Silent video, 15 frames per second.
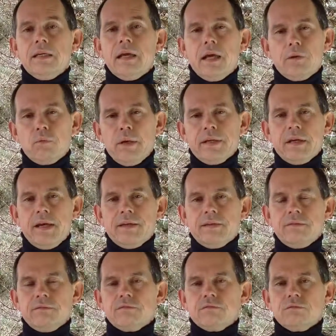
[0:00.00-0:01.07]
And when
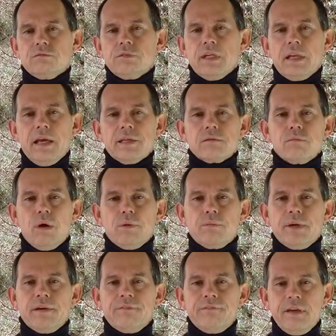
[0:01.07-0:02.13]
I realized what
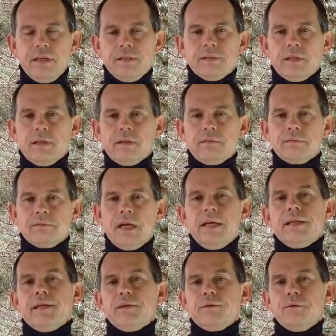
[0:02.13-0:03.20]
we are facing, I
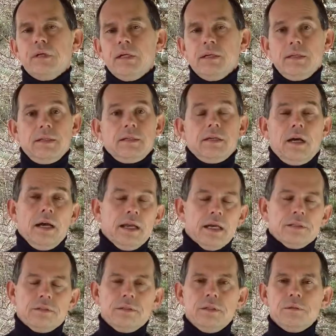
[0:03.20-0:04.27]
knew I
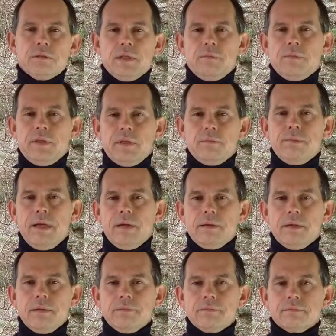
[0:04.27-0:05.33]
had to do something about
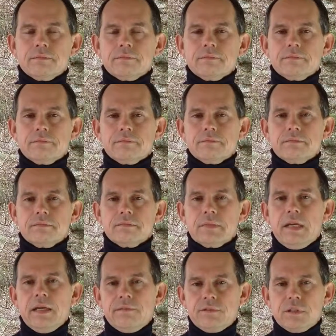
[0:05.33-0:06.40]
it.
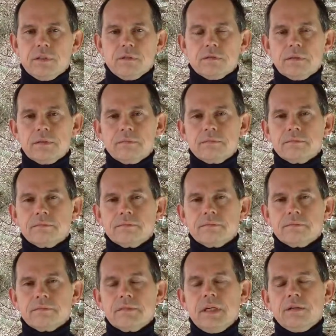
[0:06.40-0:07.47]
I have children,
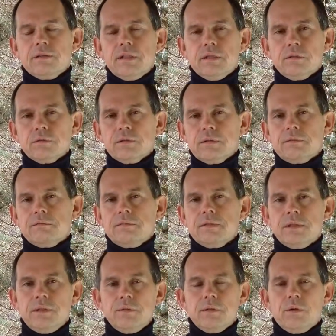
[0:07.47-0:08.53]
young children,
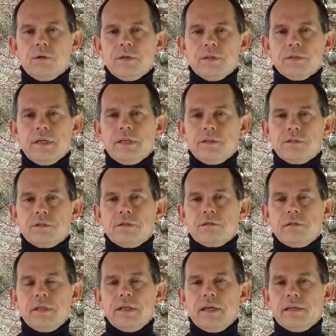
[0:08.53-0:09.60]
2 daughters, aged
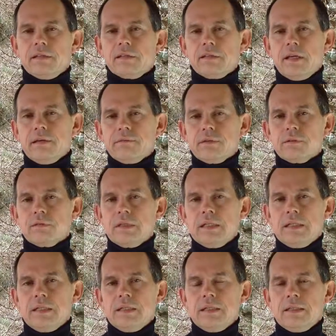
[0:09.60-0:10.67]
3 and 7,
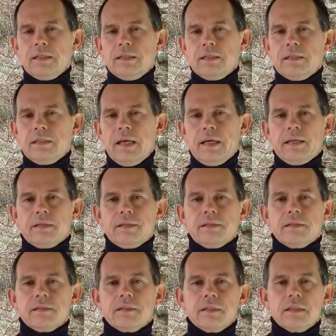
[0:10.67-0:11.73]

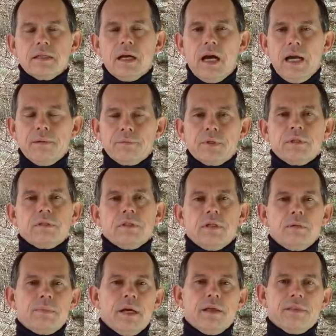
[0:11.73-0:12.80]
and I'm concerned
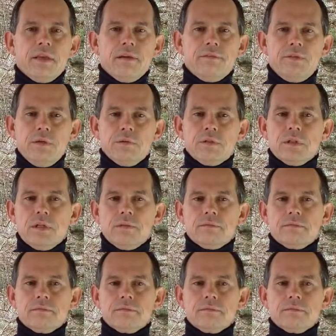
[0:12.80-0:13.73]
about their future.